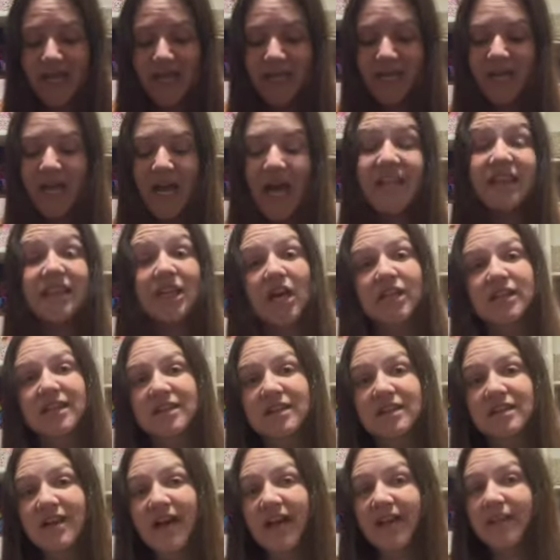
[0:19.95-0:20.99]
I thought that the
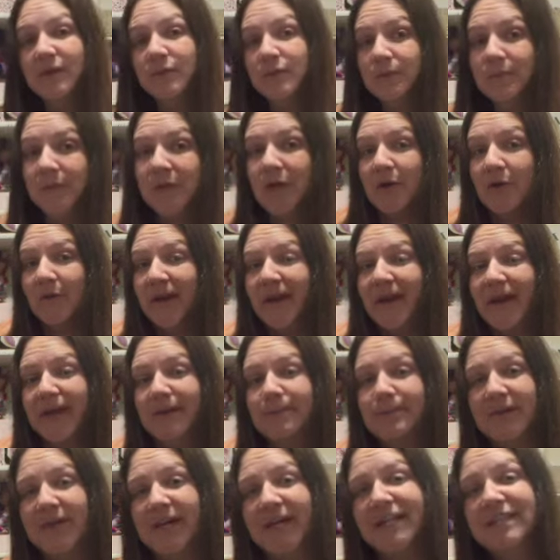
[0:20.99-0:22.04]
lighting would be okay,
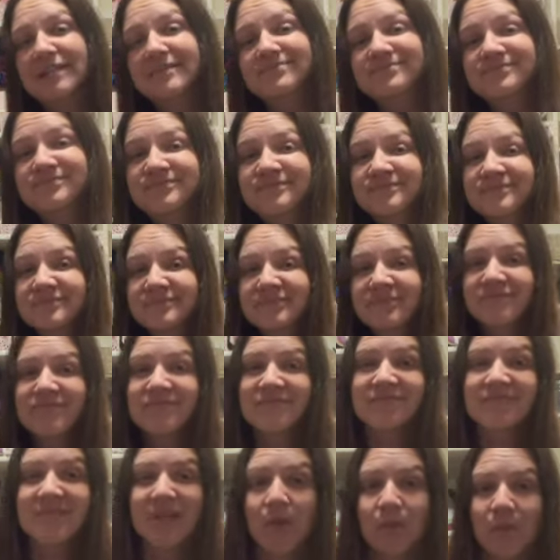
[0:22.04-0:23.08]
but
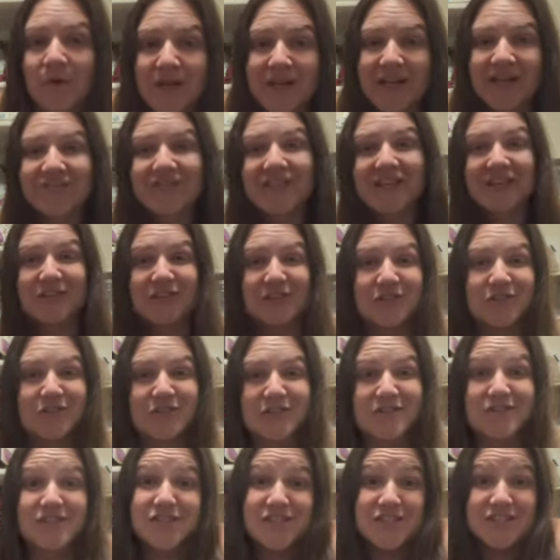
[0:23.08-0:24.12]
we're gonna have to get closer.
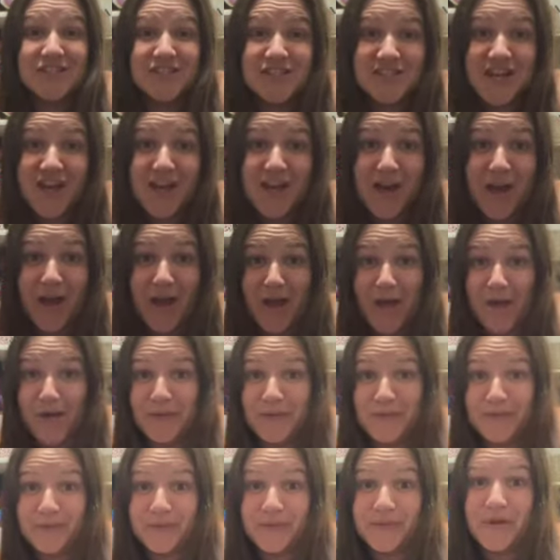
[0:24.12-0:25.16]

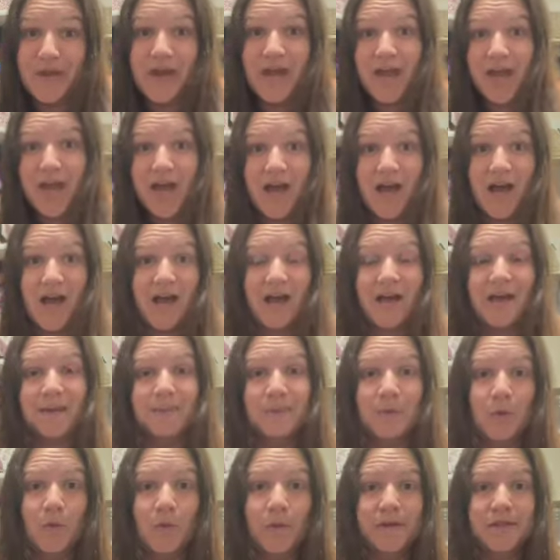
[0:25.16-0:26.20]
So I'm
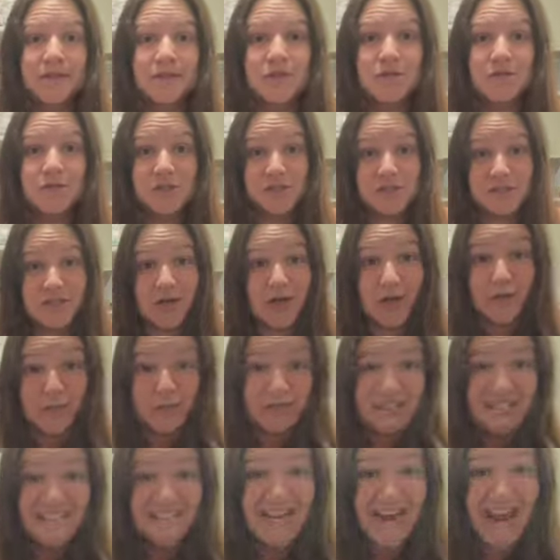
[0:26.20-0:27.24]
going to just go
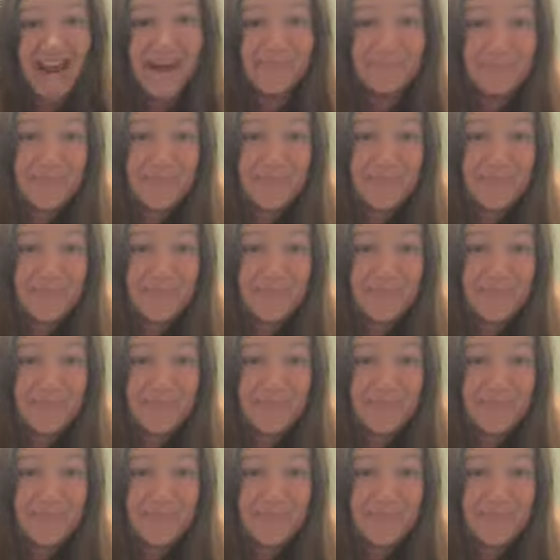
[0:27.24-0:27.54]
snap.